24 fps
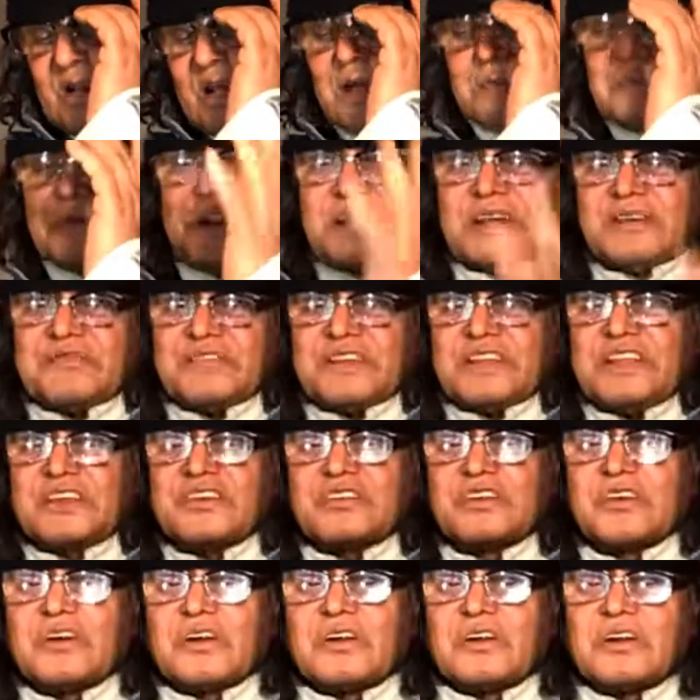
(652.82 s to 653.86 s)
And by
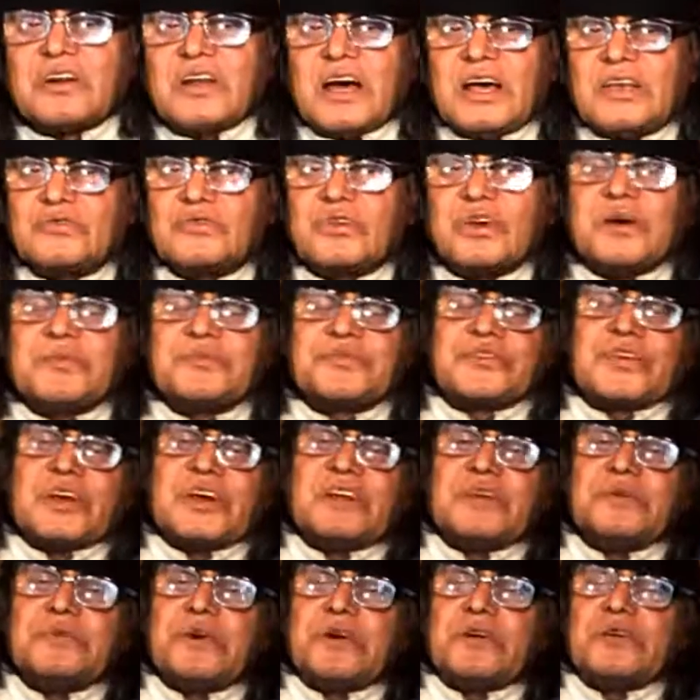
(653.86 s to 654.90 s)
definition, as we have
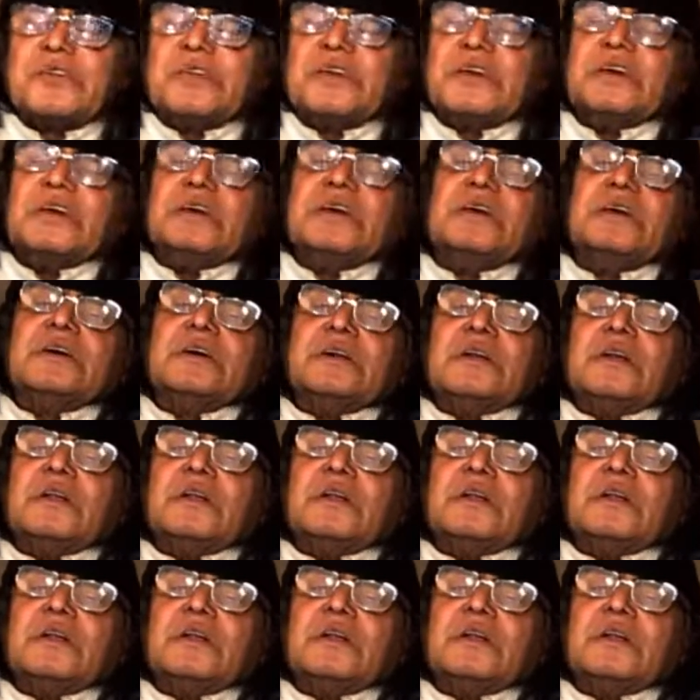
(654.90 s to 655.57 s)
said about the